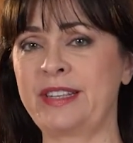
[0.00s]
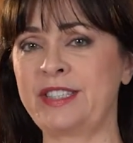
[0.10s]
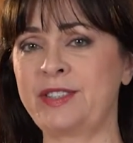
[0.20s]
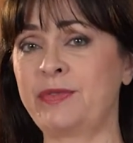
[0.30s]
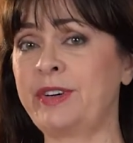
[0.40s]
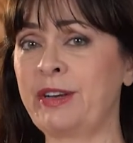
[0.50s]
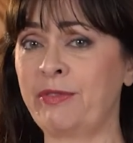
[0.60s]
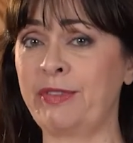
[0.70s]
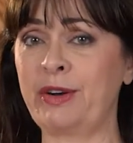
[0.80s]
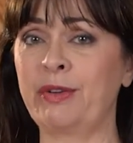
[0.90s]
it's very,
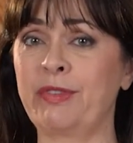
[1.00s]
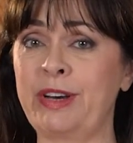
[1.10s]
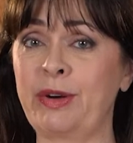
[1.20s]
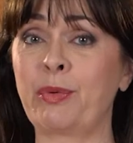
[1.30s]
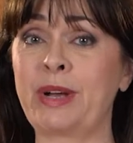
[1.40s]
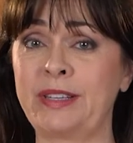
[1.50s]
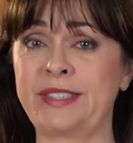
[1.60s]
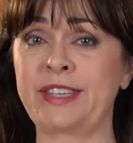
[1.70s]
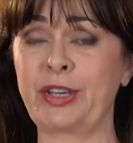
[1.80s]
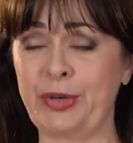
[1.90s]
very, very well
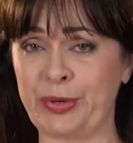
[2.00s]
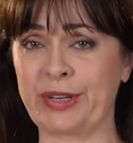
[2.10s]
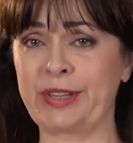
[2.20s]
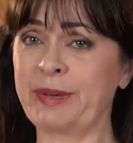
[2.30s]
secured,